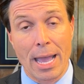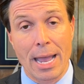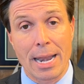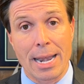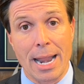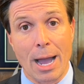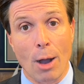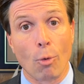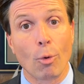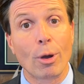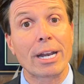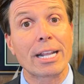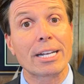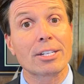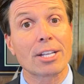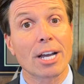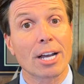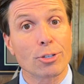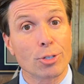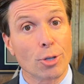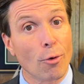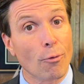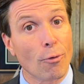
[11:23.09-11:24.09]
Now, when it
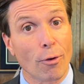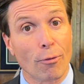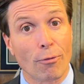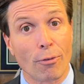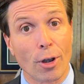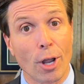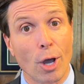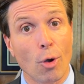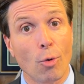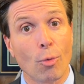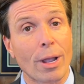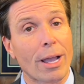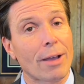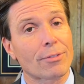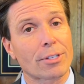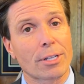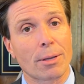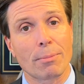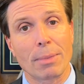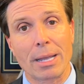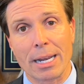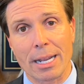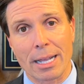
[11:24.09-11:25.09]
does overflow, we have to
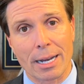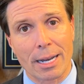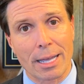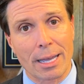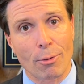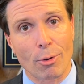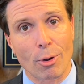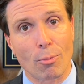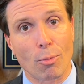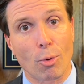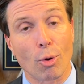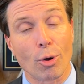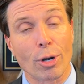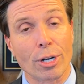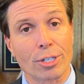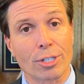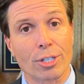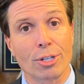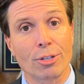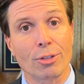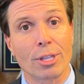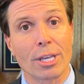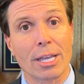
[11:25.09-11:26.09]
immediately report it
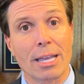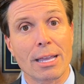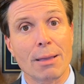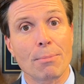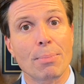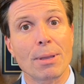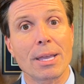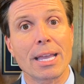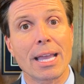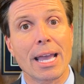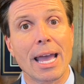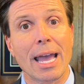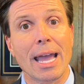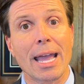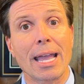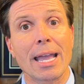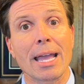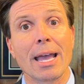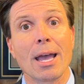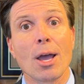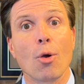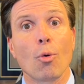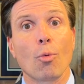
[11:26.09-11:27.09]
to the
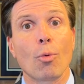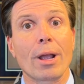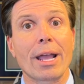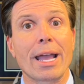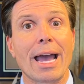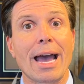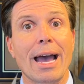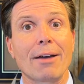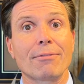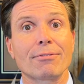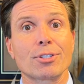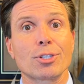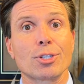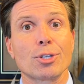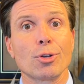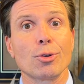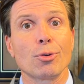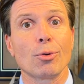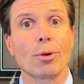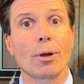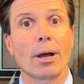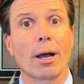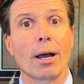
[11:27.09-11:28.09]
EPA. We have
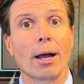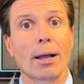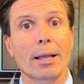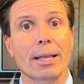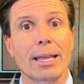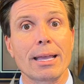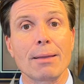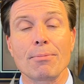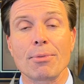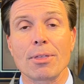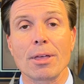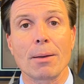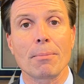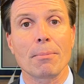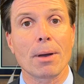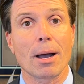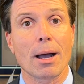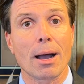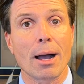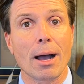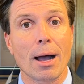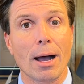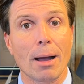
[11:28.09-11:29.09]
to keep them
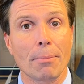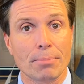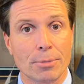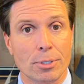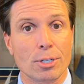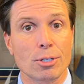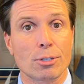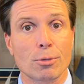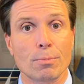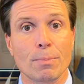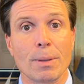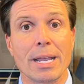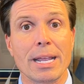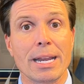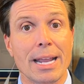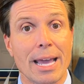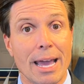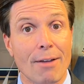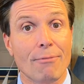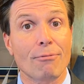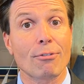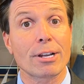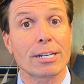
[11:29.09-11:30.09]
up to speed
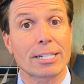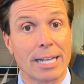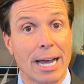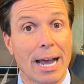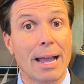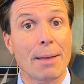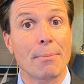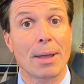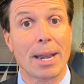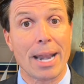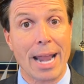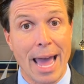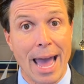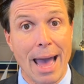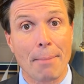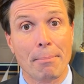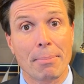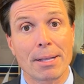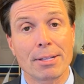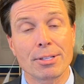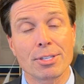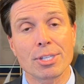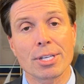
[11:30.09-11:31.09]
every time it
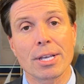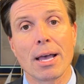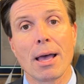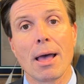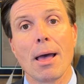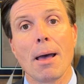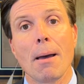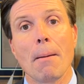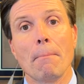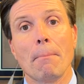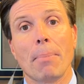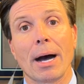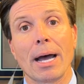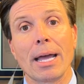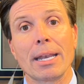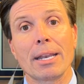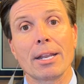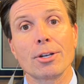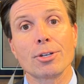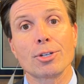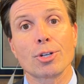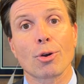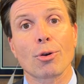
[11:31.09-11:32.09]
happens.
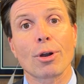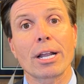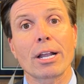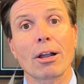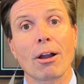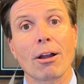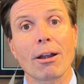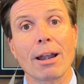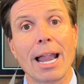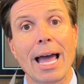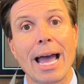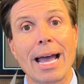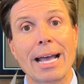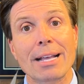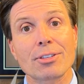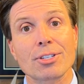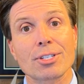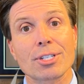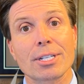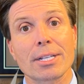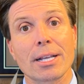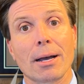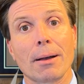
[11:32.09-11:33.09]
But during our
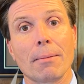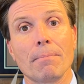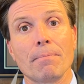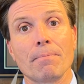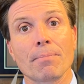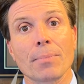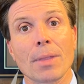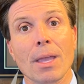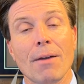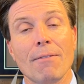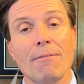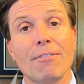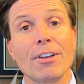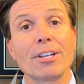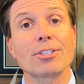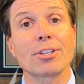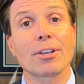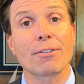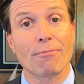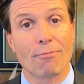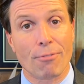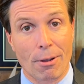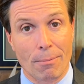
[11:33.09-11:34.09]
last
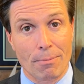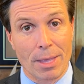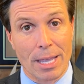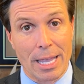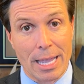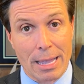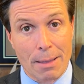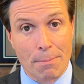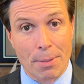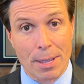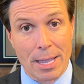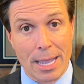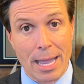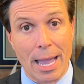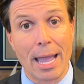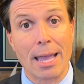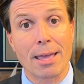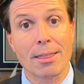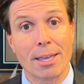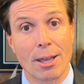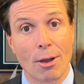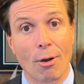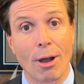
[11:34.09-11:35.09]
visit from the
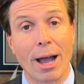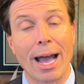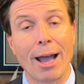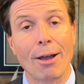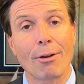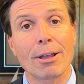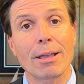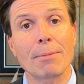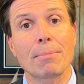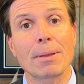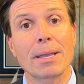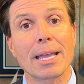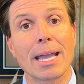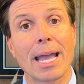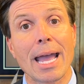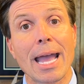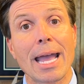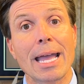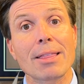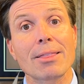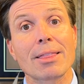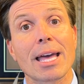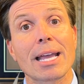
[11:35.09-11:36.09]
EPA, the Ohio
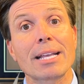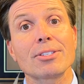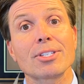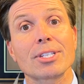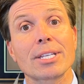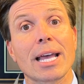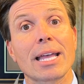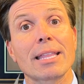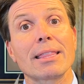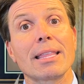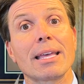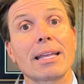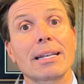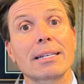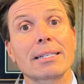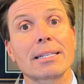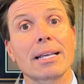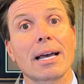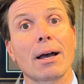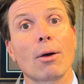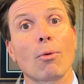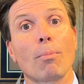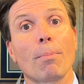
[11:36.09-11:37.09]
EPA, they said
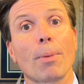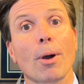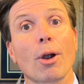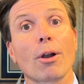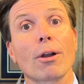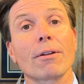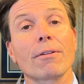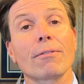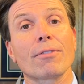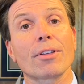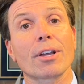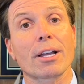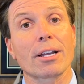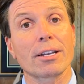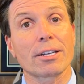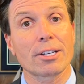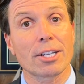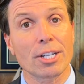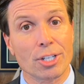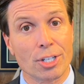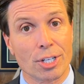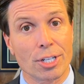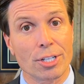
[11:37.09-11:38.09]
that part of the
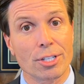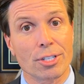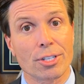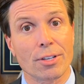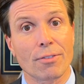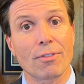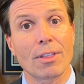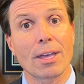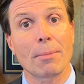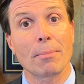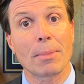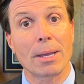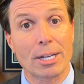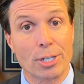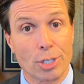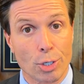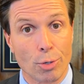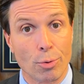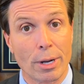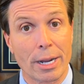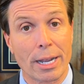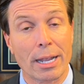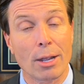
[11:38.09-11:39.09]
conditions of them
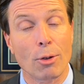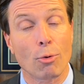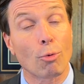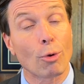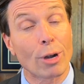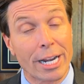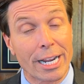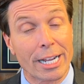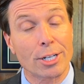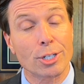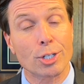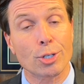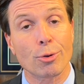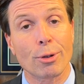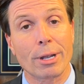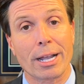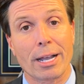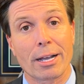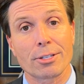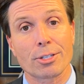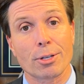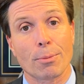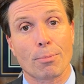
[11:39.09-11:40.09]

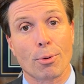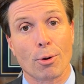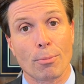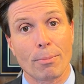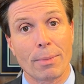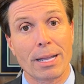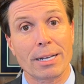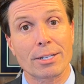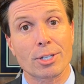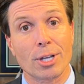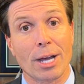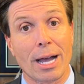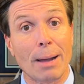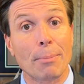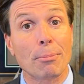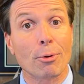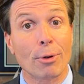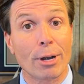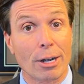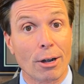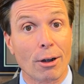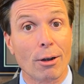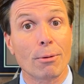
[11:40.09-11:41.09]
reissuing us a permit to
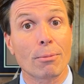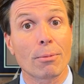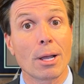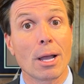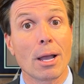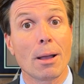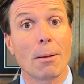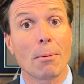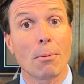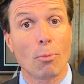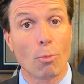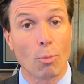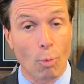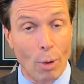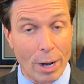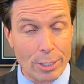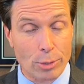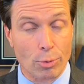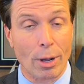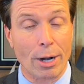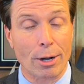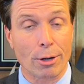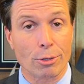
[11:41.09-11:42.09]
operate our
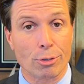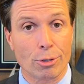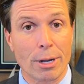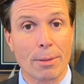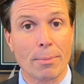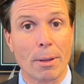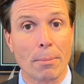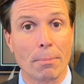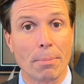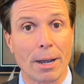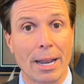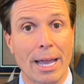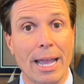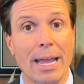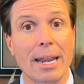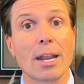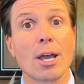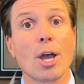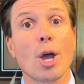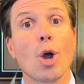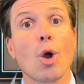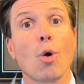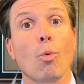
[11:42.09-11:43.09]
wastewater treatment plant,
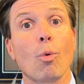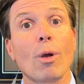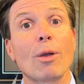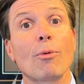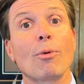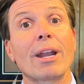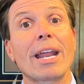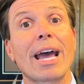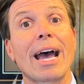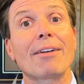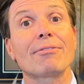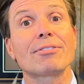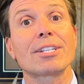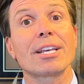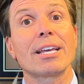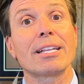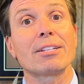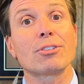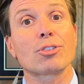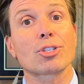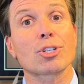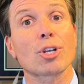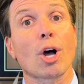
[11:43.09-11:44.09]
we would have to
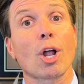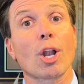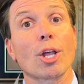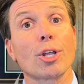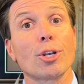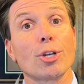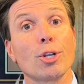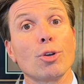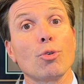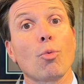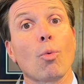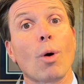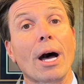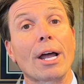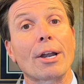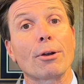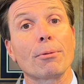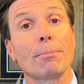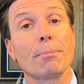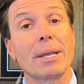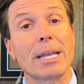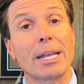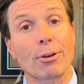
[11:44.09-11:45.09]
install a new
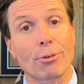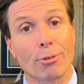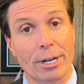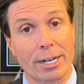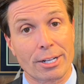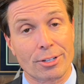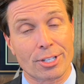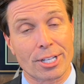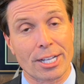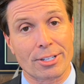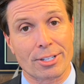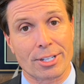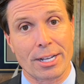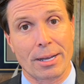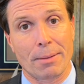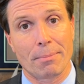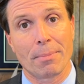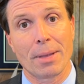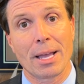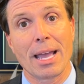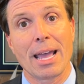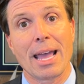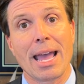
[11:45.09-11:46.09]
water metering system.
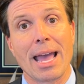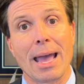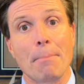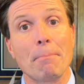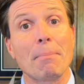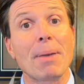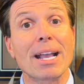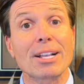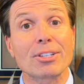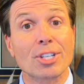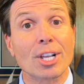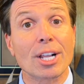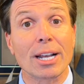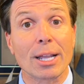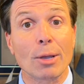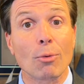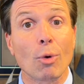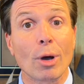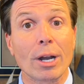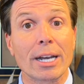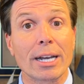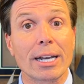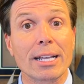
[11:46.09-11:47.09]
And basically
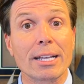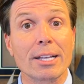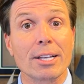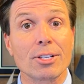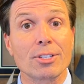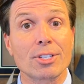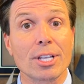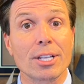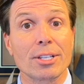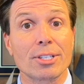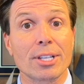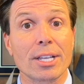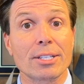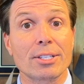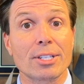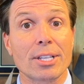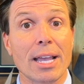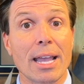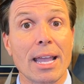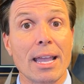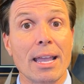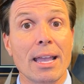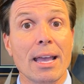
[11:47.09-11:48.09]
what it is it's
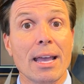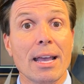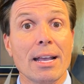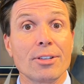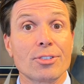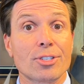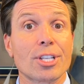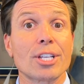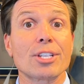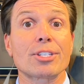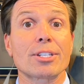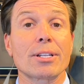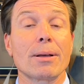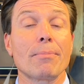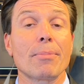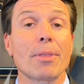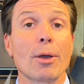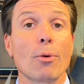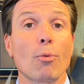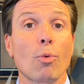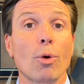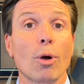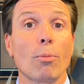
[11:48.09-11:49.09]
a system
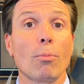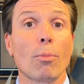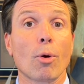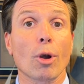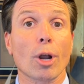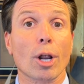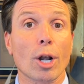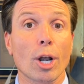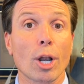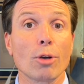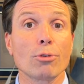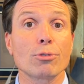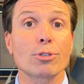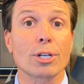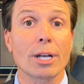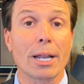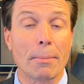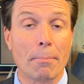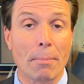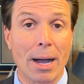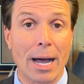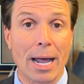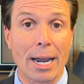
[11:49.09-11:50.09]
that will more closely
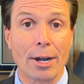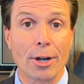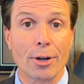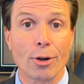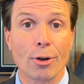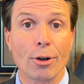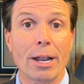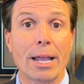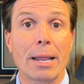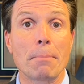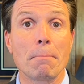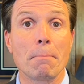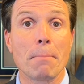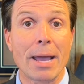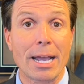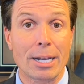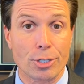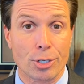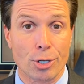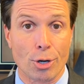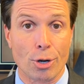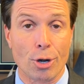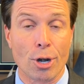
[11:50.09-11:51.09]
monitor and
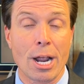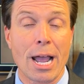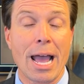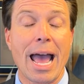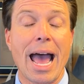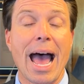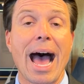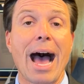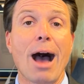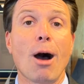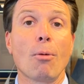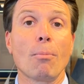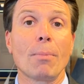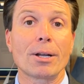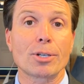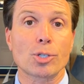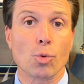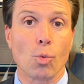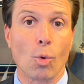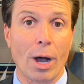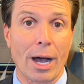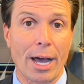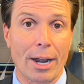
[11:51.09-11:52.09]
measure how much
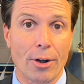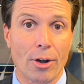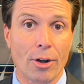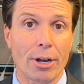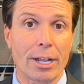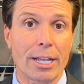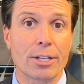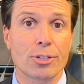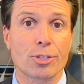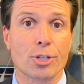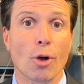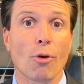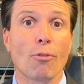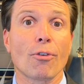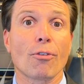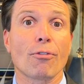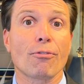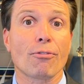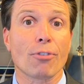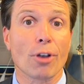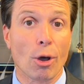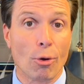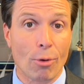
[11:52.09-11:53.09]
water is
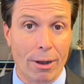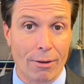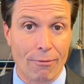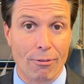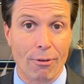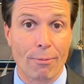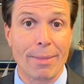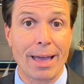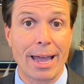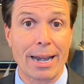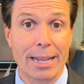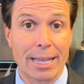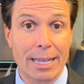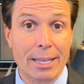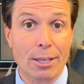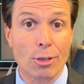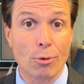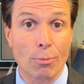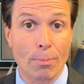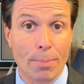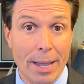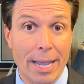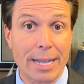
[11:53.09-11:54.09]
overflowing from that
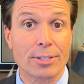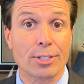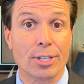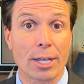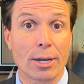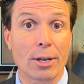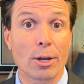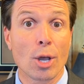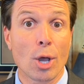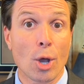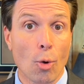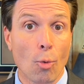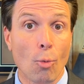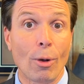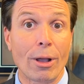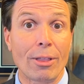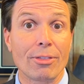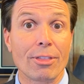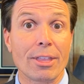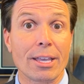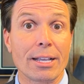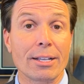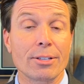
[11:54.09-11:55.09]
EQ basin
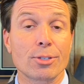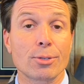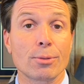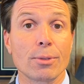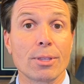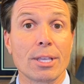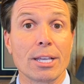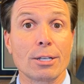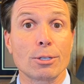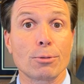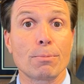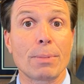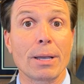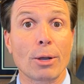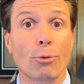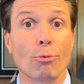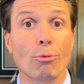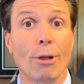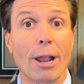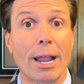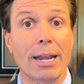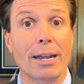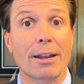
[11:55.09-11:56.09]
when these big
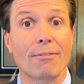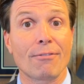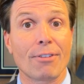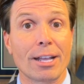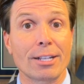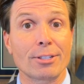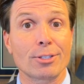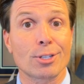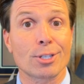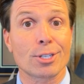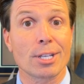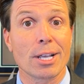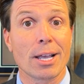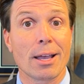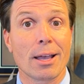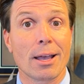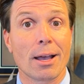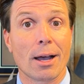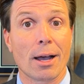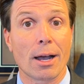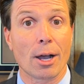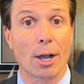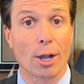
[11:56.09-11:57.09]
rain events
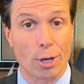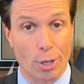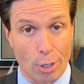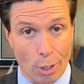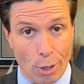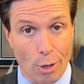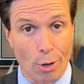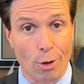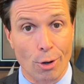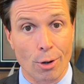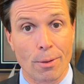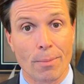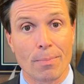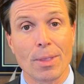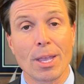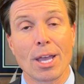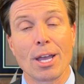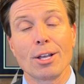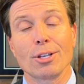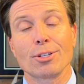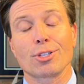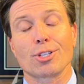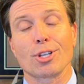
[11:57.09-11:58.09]
occur.
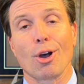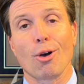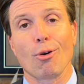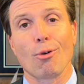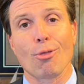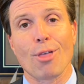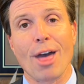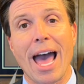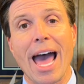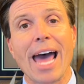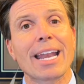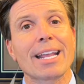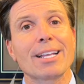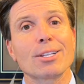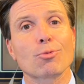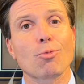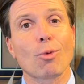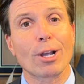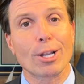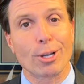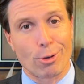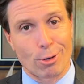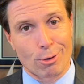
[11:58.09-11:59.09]
So that is
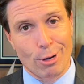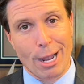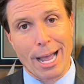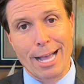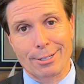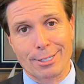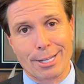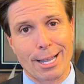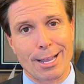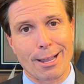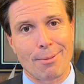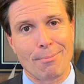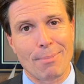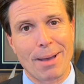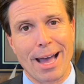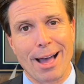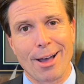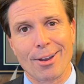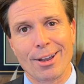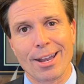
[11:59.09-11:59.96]
what you're asking about.